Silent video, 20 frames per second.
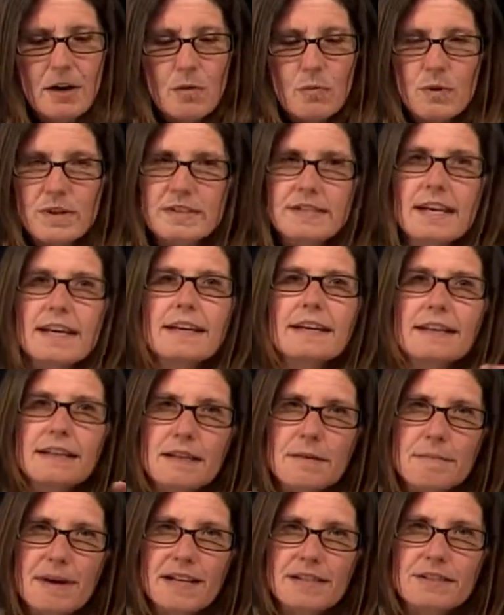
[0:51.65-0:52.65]
was sending
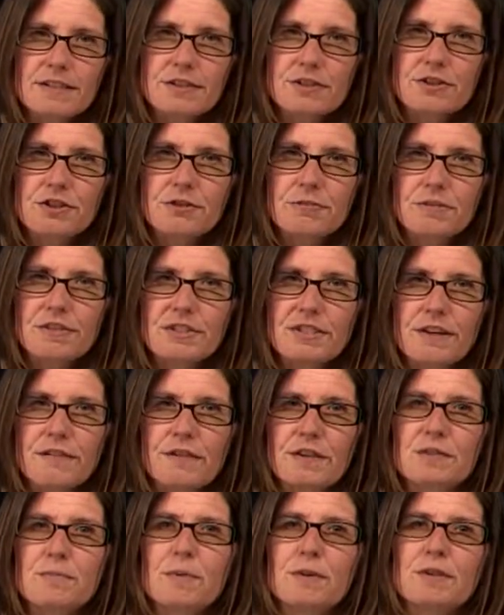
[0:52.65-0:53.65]
the message to
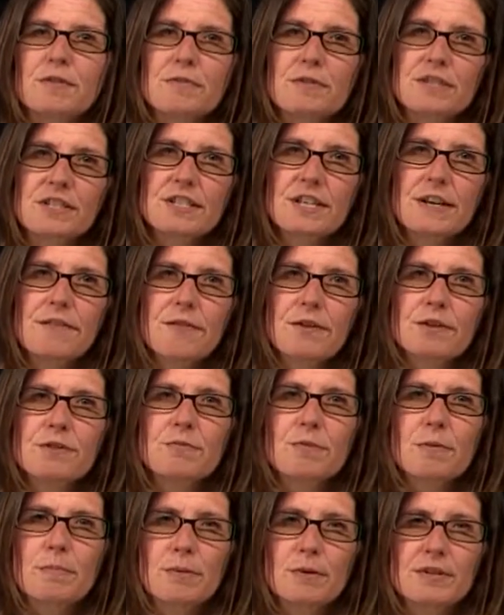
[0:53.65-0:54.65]
receivers, but the receivers
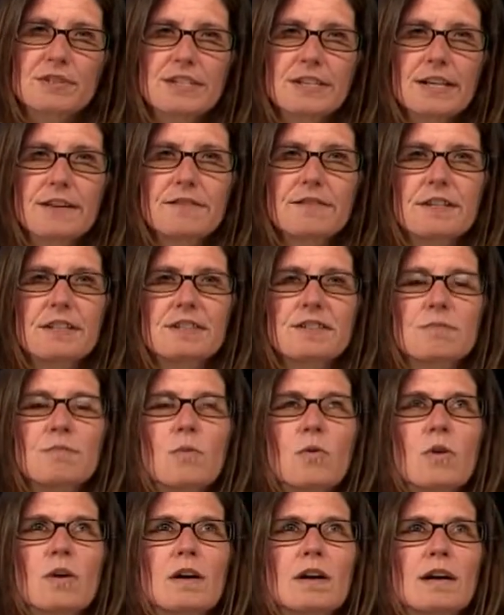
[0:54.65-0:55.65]
were perceived as
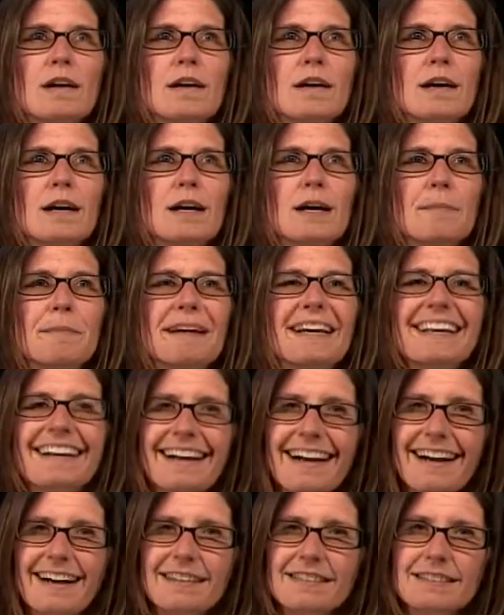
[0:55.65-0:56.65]
more
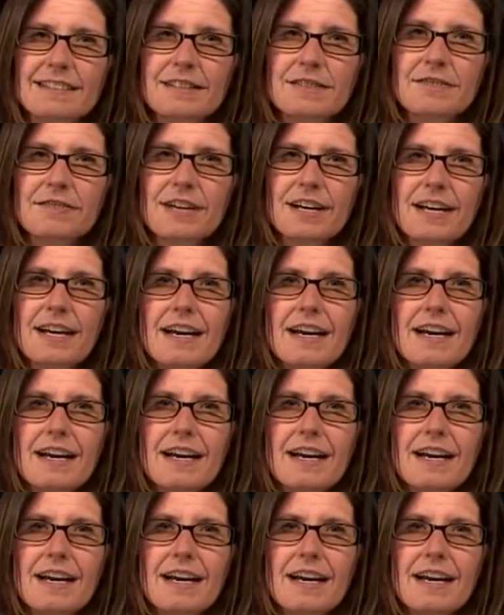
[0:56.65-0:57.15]
inactive.